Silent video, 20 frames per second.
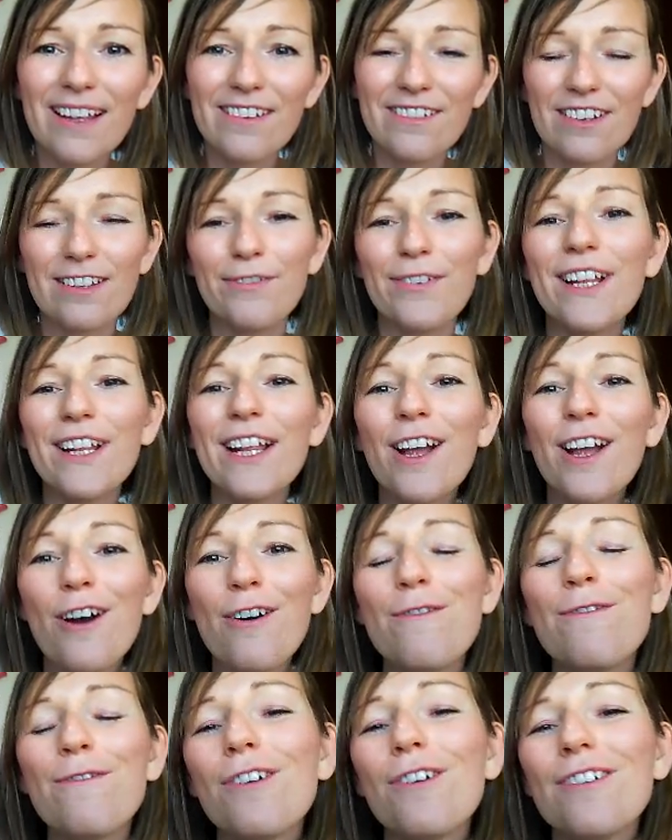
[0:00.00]
just feeling
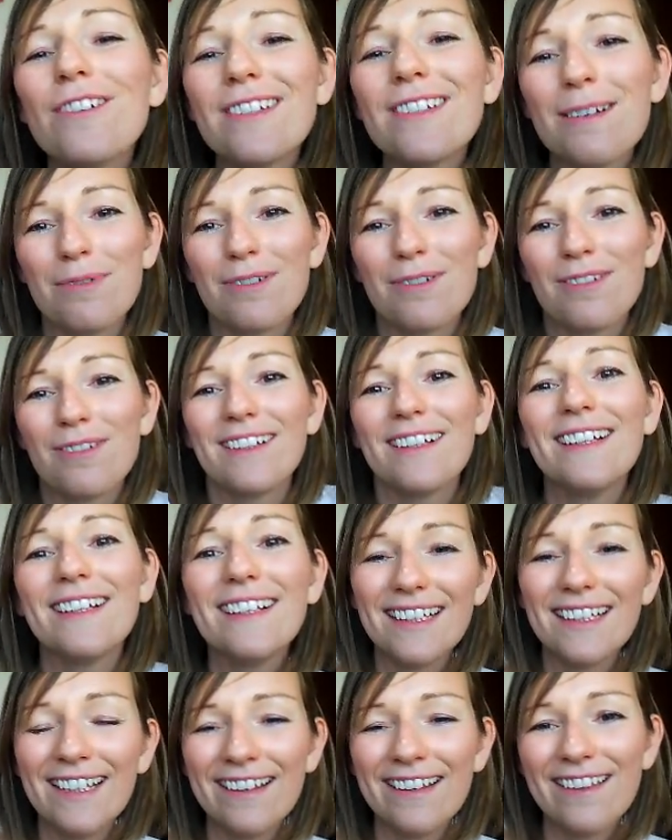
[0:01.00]
comfortable
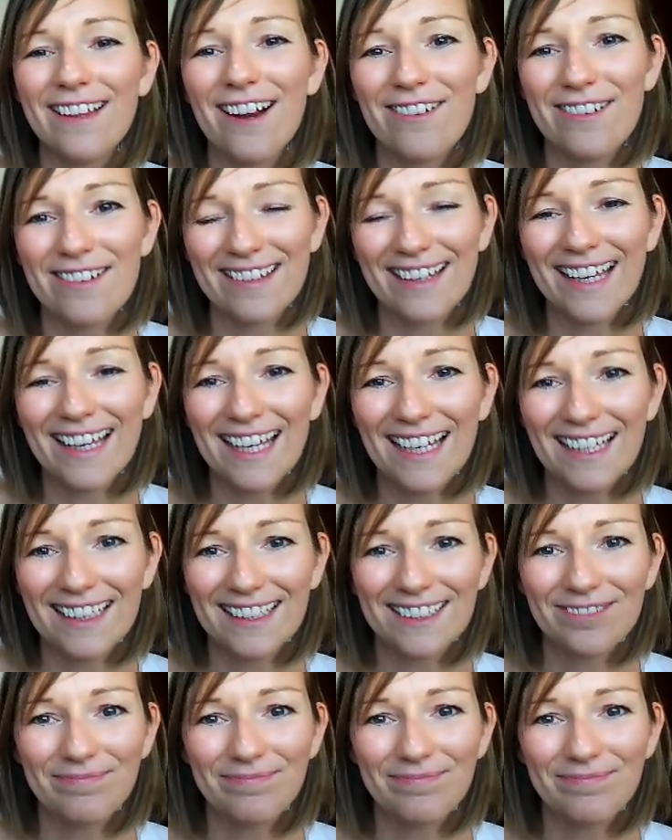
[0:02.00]
in their skin